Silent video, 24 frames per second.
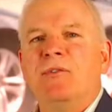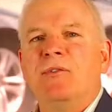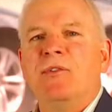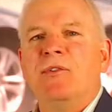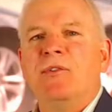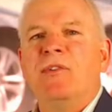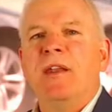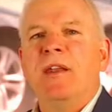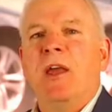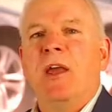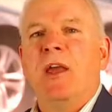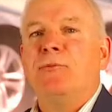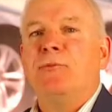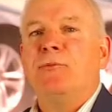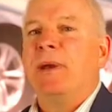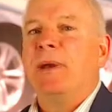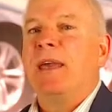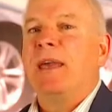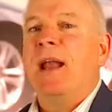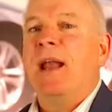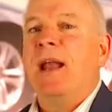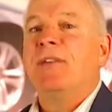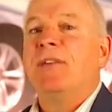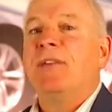Sundays, but
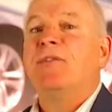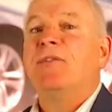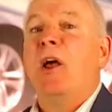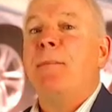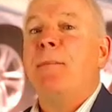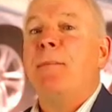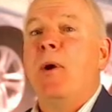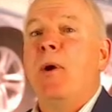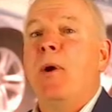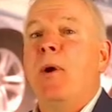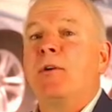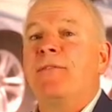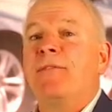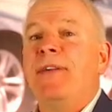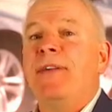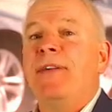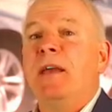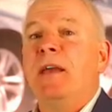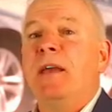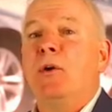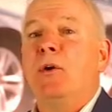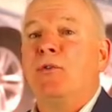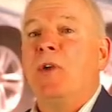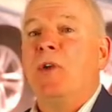cannot sell motor
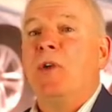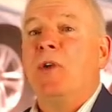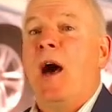vehicles